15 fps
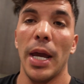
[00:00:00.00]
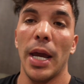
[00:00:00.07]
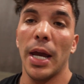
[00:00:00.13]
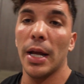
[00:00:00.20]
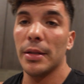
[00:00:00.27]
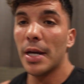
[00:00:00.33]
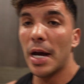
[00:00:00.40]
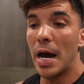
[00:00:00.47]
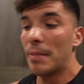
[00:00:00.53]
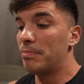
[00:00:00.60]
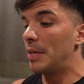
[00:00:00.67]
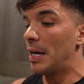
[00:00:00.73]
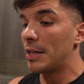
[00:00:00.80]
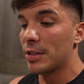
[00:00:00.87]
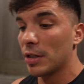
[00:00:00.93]
And
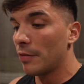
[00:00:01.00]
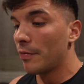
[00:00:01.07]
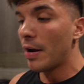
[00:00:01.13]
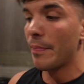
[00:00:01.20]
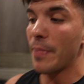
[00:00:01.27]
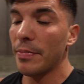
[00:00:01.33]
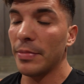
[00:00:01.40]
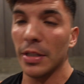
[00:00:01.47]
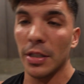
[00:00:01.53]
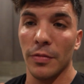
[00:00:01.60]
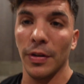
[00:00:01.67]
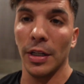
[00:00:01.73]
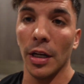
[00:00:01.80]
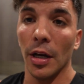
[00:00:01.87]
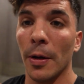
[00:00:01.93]
that's gonna wrap up this
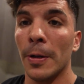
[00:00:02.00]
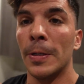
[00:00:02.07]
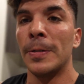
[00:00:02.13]
video.